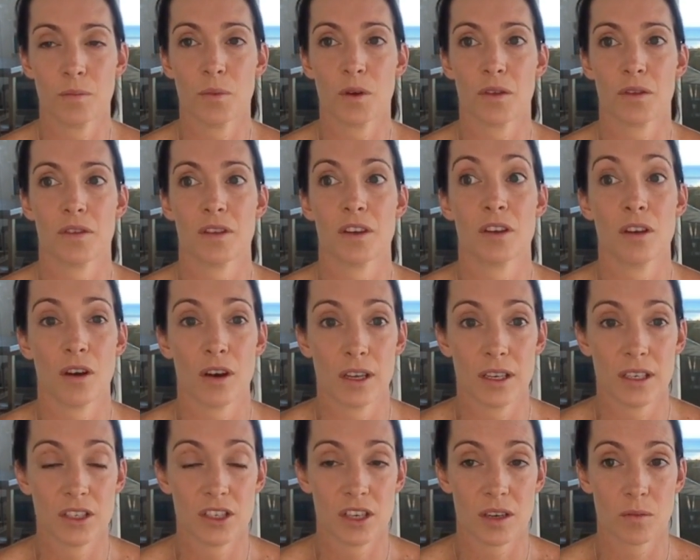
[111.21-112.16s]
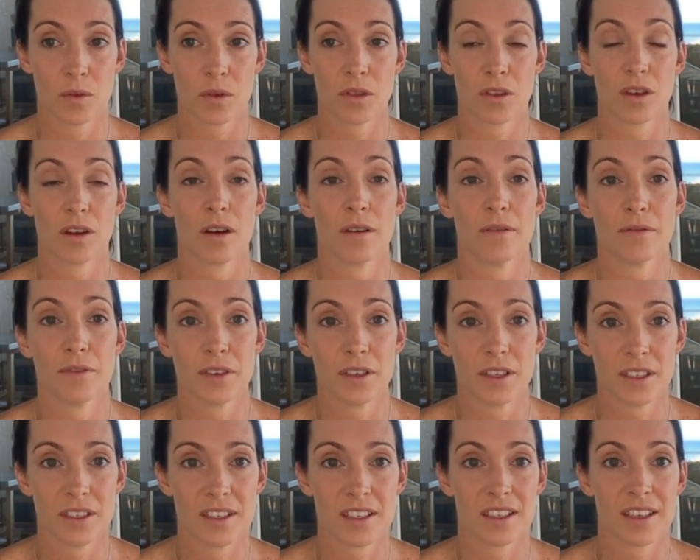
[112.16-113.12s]
with the knowledge and with the
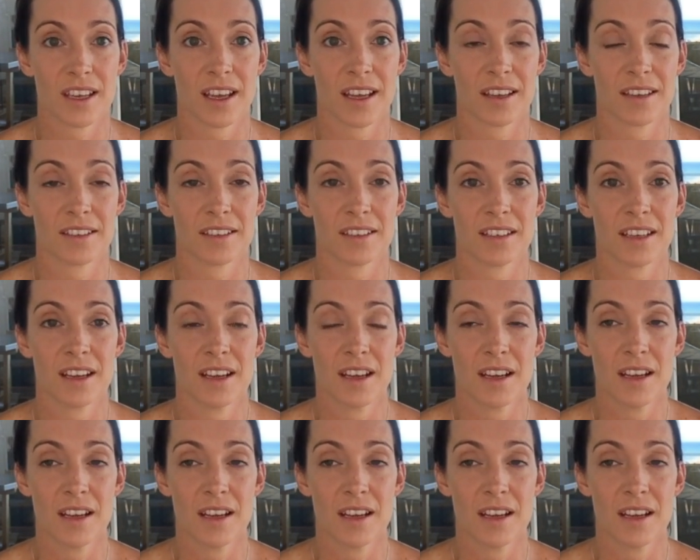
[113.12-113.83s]
confidence and